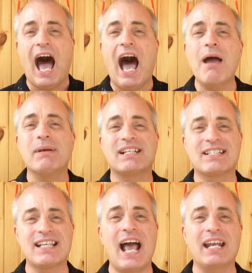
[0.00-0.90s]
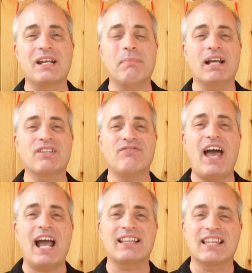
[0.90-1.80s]
I'm excited about the
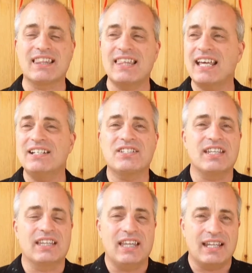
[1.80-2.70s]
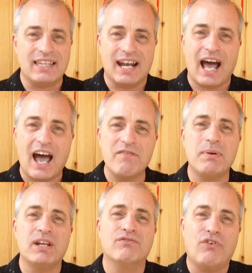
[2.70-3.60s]
fact that things that I've
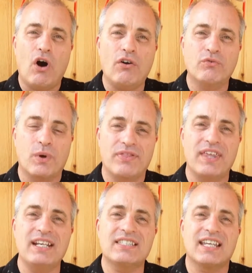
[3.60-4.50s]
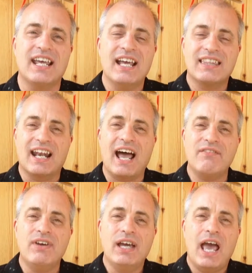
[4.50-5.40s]
been involved with, things that
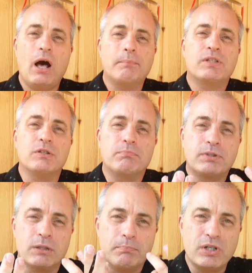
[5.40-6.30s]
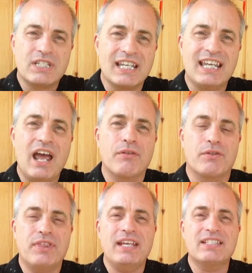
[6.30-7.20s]
I've helped to put together,
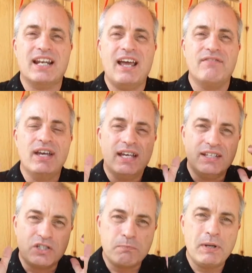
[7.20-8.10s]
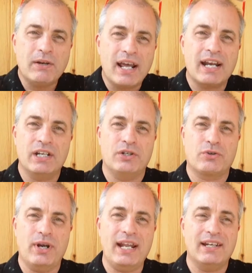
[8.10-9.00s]
things that I've spearheaded and
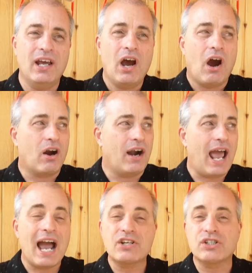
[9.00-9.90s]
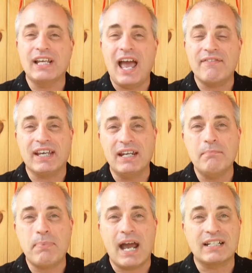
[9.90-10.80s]
created are actually having an
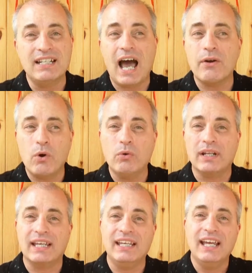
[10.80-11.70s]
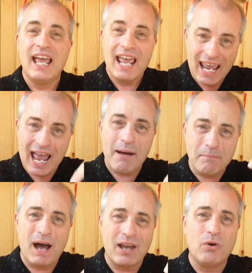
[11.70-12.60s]
impact, not only
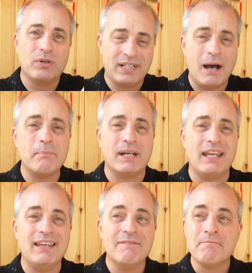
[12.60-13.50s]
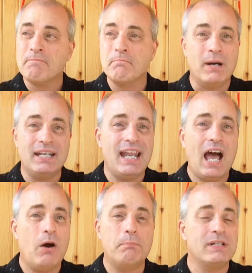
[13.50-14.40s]
at my own company, but
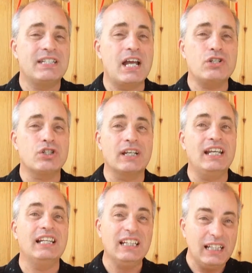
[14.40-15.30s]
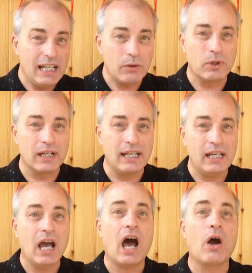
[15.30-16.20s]
now potentially
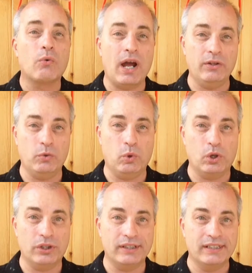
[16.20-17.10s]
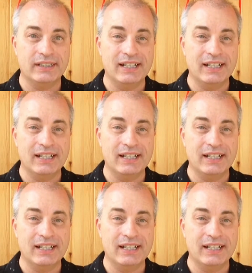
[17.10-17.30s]
literally around the world.